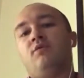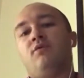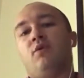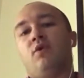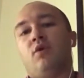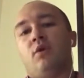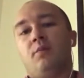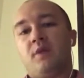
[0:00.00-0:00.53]

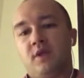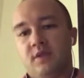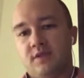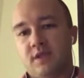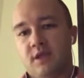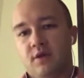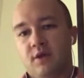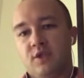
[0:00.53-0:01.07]
for
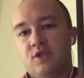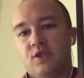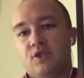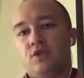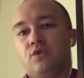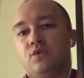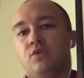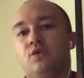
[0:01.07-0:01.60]
military to
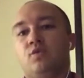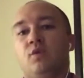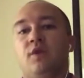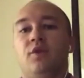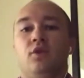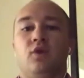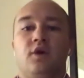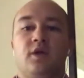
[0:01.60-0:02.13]
use when
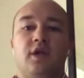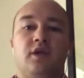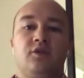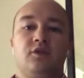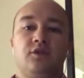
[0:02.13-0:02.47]
they're looking